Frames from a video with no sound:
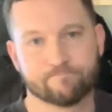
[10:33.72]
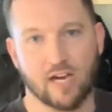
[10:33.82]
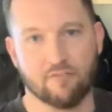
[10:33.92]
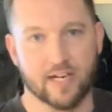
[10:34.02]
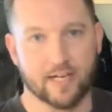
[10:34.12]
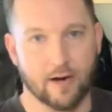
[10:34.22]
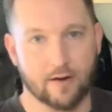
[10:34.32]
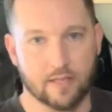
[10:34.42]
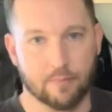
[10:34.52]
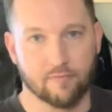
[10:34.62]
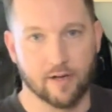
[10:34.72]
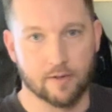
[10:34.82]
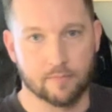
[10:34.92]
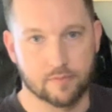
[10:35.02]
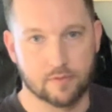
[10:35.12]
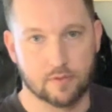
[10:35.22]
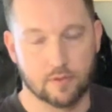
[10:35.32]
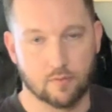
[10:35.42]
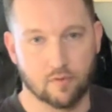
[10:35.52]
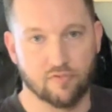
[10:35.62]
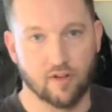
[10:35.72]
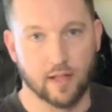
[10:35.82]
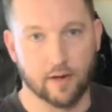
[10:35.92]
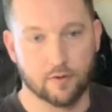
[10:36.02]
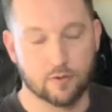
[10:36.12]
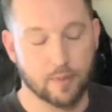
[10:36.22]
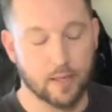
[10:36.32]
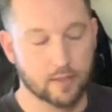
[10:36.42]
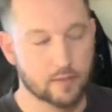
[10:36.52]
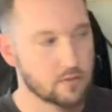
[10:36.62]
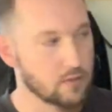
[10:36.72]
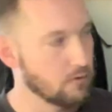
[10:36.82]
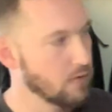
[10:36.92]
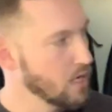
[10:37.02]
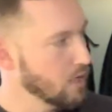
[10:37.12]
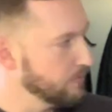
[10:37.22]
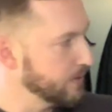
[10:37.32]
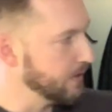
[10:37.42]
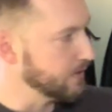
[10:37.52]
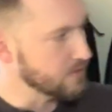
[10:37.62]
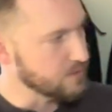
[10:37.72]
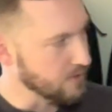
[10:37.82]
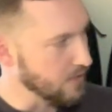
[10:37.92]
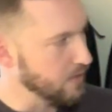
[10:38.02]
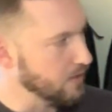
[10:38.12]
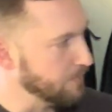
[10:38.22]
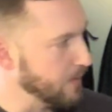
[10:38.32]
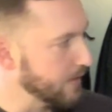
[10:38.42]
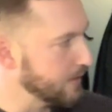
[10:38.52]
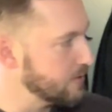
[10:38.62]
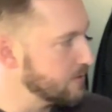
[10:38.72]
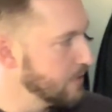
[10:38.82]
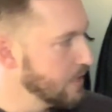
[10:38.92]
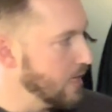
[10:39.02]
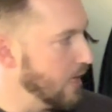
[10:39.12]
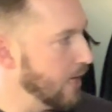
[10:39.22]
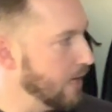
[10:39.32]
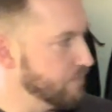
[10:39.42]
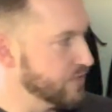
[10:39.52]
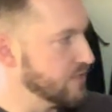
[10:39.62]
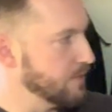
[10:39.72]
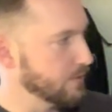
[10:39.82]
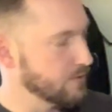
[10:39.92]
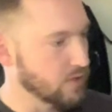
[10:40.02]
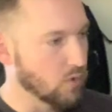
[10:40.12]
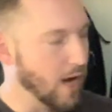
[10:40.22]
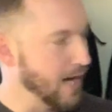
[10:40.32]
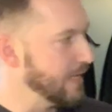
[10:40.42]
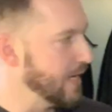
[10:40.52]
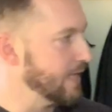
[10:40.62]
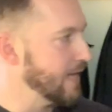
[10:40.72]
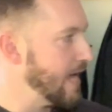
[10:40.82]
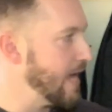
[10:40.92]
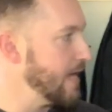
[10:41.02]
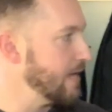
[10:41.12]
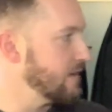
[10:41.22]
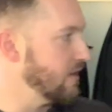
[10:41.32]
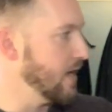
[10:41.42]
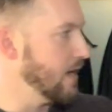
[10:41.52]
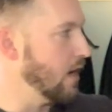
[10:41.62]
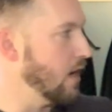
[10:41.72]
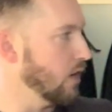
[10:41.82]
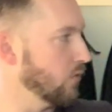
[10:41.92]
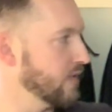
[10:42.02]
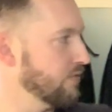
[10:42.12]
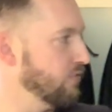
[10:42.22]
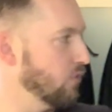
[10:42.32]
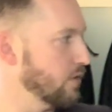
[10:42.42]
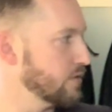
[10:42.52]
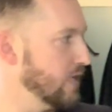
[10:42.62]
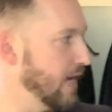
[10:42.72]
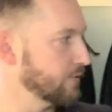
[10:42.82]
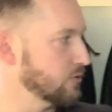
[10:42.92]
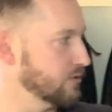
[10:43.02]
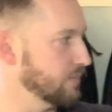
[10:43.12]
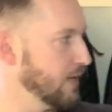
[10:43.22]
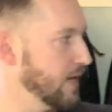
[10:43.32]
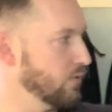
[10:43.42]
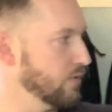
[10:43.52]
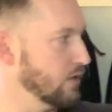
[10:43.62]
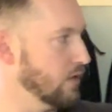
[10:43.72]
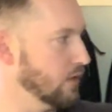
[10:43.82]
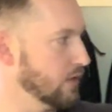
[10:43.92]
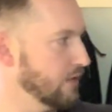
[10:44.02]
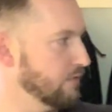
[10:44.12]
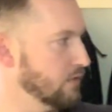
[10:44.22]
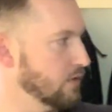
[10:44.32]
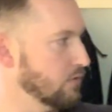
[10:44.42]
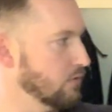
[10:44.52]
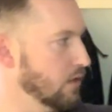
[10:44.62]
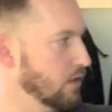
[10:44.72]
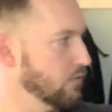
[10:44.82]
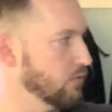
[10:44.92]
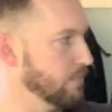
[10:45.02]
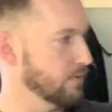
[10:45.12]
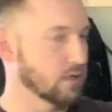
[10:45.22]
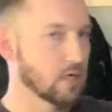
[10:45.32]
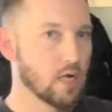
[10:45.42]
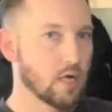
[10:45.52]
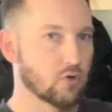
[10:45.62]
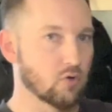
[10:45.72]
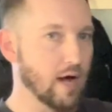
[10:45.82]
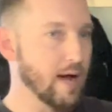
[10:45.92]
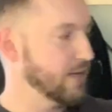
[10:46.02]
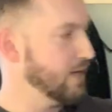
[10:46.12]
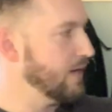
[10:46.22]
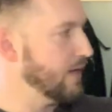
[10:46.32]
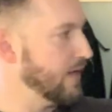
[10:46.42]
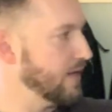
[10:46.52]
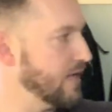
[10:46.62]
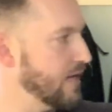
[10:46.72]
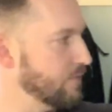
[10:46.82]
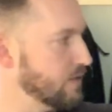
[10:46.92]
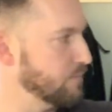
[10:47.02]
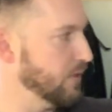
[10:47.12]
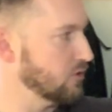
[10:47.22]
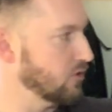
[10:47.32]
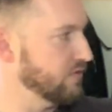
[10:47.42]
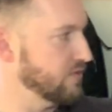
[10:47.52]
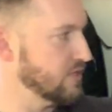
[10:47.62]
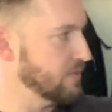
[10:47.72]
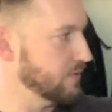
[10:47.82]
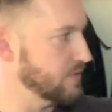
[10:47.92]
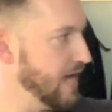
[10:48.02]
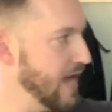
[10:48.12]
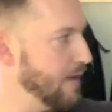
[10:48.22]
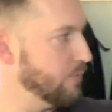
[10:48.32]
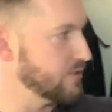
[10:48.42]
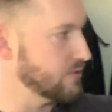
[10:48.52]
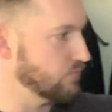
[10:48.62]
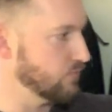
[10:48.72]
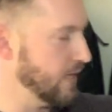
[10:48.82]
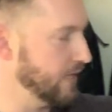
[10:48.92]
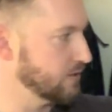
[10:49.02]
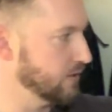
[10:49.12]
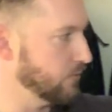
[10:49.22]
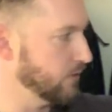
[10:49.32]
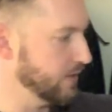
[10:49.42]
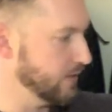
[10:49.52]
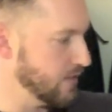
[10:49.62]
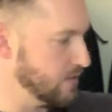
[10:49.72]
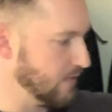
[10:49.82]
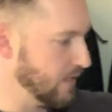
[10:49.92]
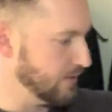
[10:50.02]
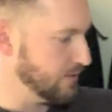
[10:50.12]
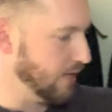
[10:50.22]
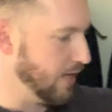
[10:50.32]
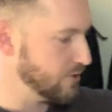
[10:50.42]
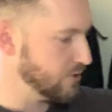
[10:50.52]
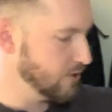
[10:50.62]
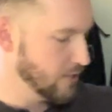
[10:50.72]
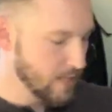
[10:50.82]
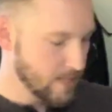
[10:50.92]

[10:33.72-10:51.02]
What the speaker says: everyday carry type of items will fall out of those pockets. So really like the design on the pockets. The zippers are YKK. They are reinforced, the actual zipper handle with a kind of a little rubber grommet on them that's built over the zipper tab, which is actually a really nice kind of touch.